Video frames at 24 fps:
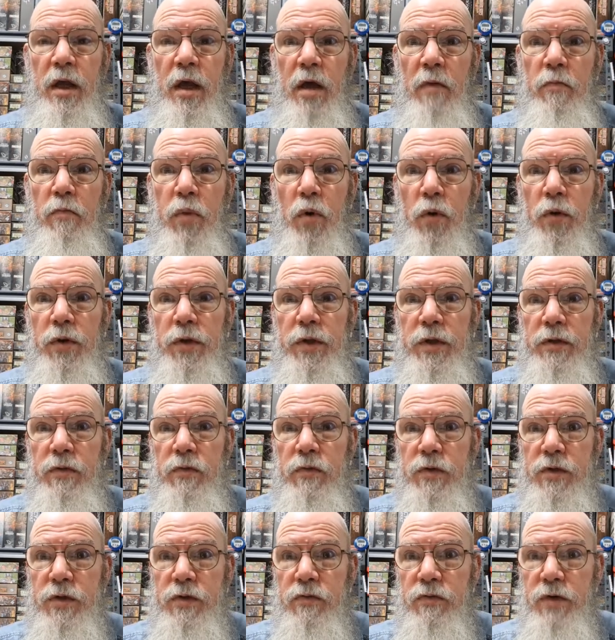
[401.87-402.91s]
a book that
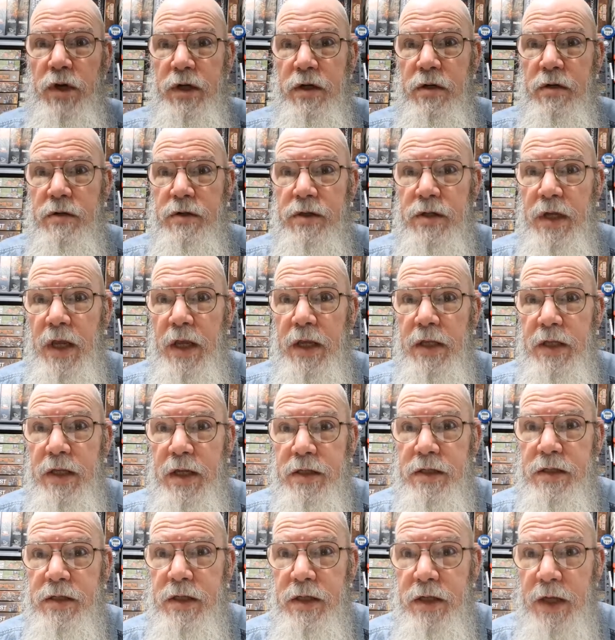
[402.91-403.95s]
was written, say,
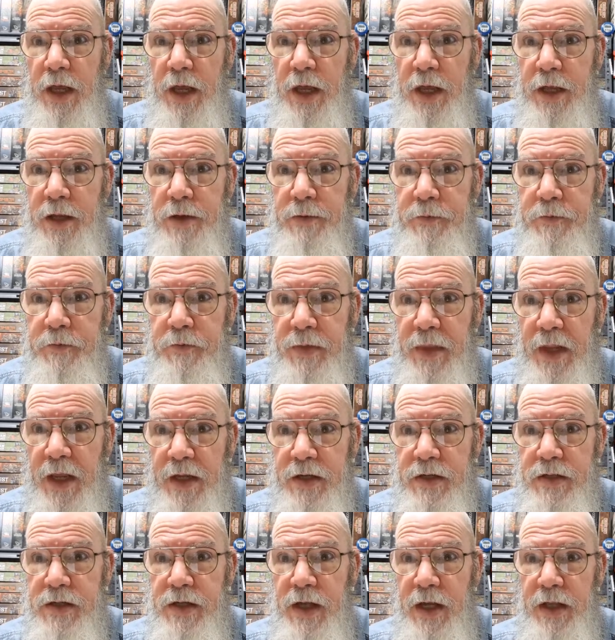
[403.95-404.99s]
yesterday
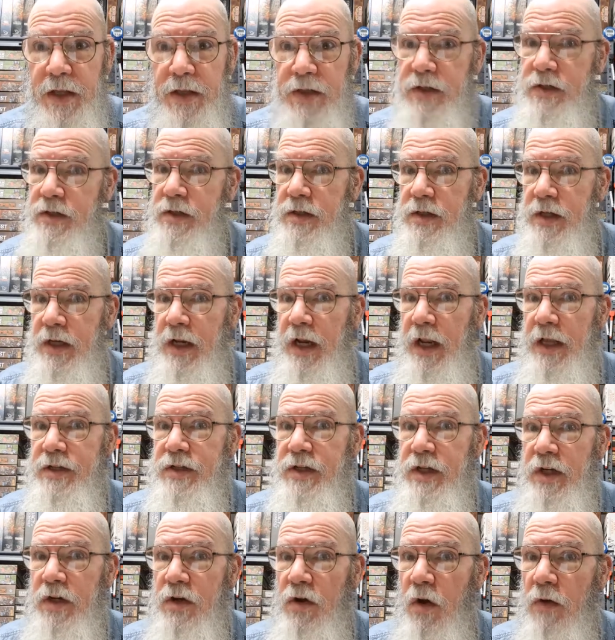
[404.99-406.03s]
and saying, this is a
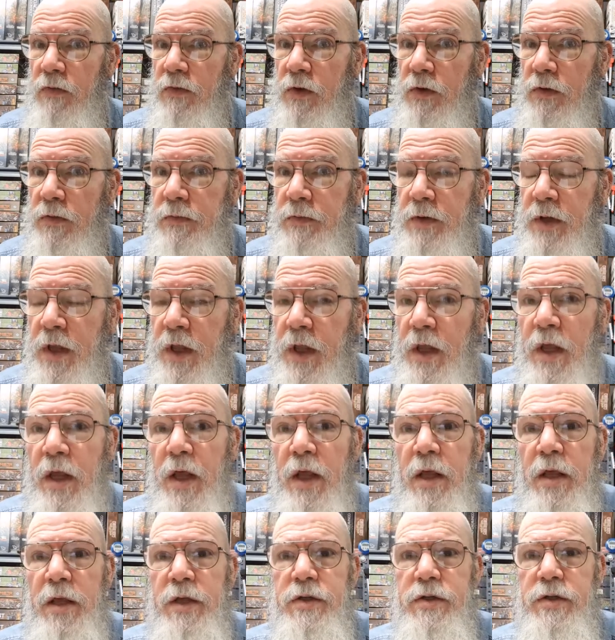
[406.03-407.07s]
classic novel.
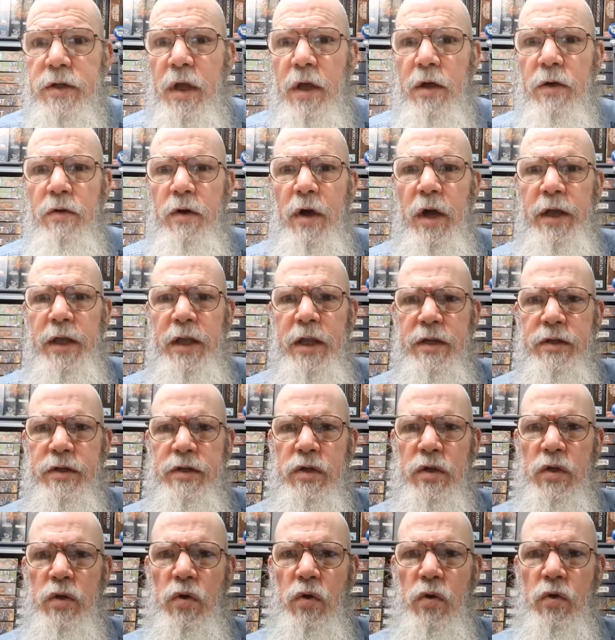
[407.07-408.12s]
So I guess
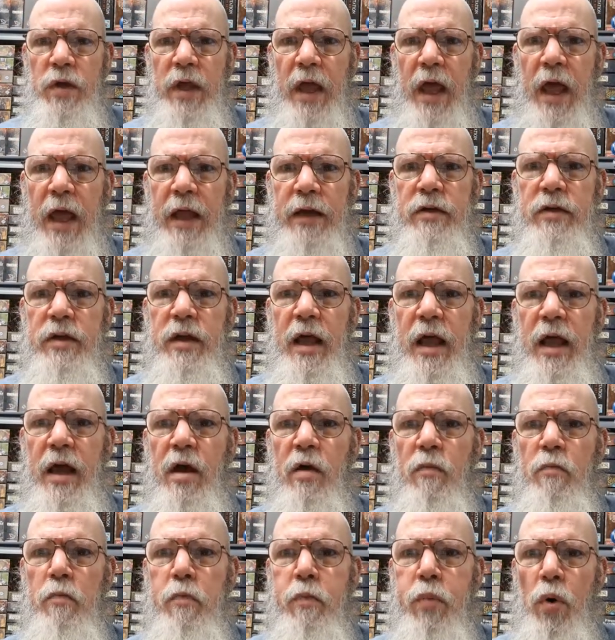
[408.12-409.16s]
to look at
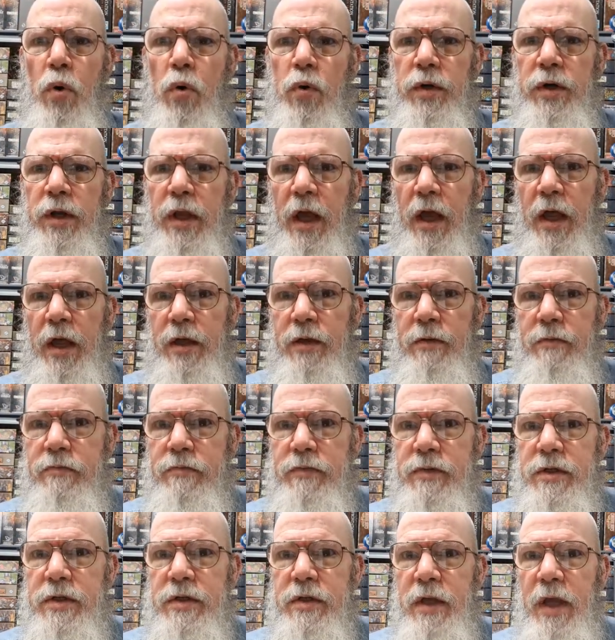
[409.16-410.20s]
our board
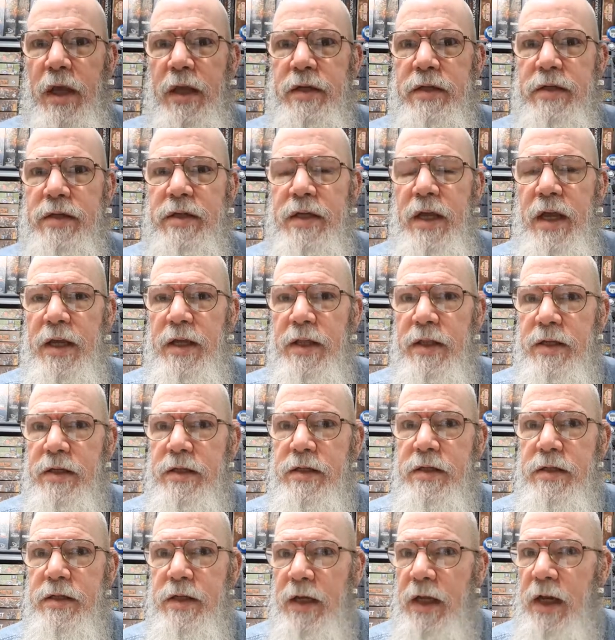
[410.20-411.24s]
games and say
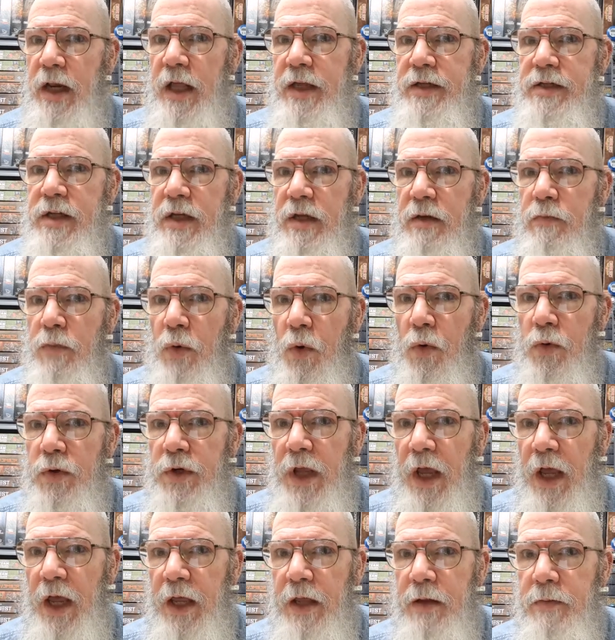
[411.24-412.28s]
this is a classic board
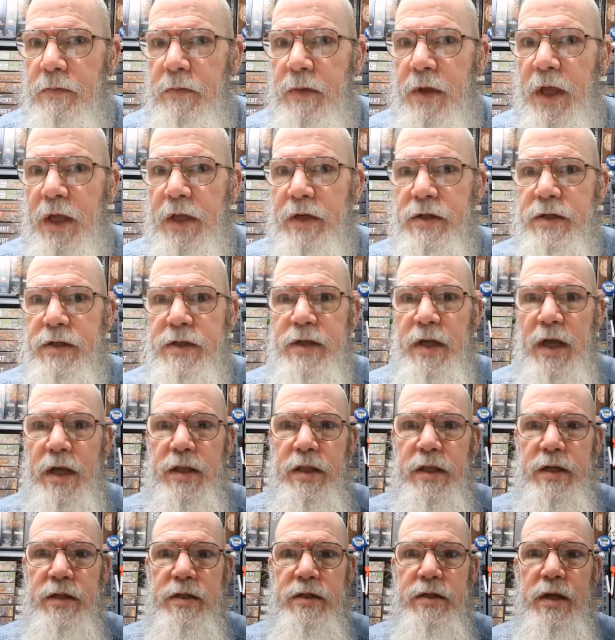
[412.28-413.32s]
game and to say
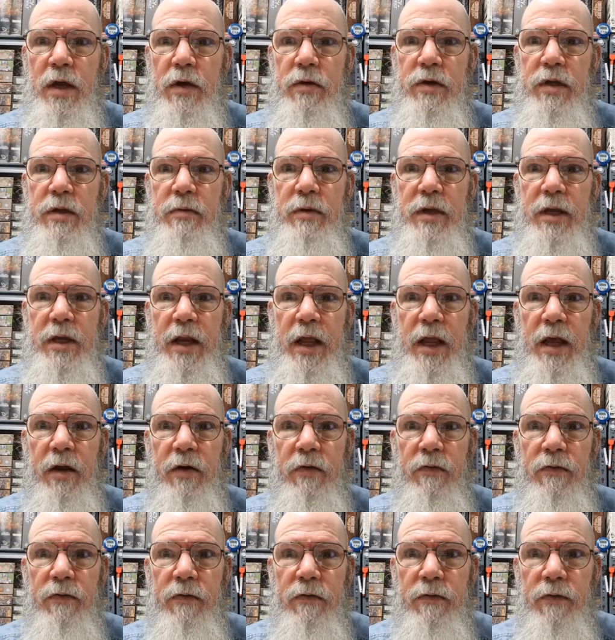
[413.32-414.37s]
that it's only been
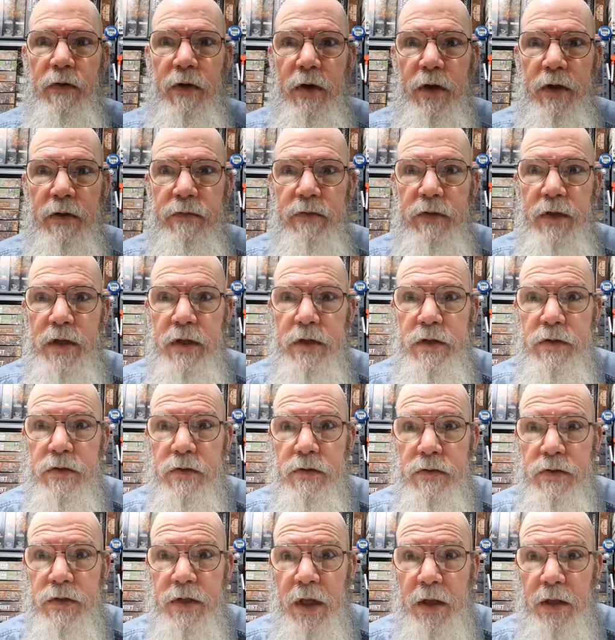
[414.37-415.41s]
out for 5 years
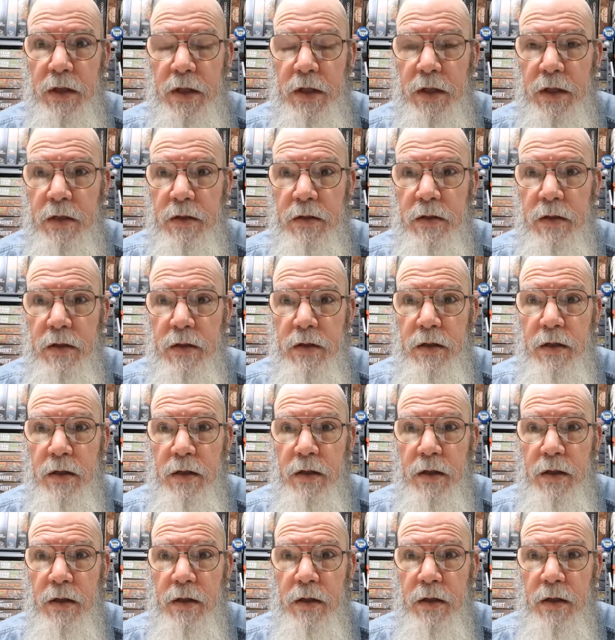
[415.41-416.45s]
or something,
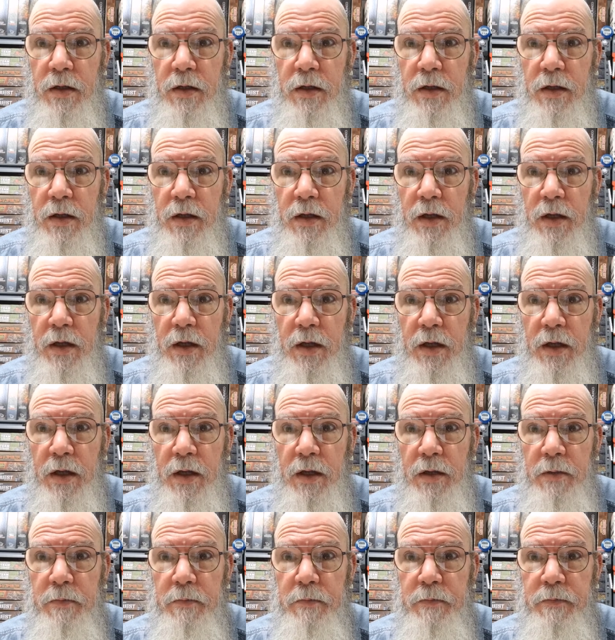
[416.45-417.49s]

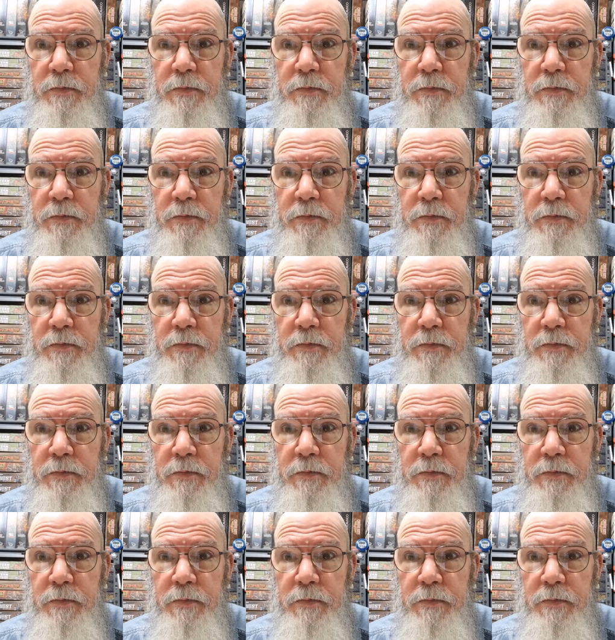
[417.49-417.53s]
I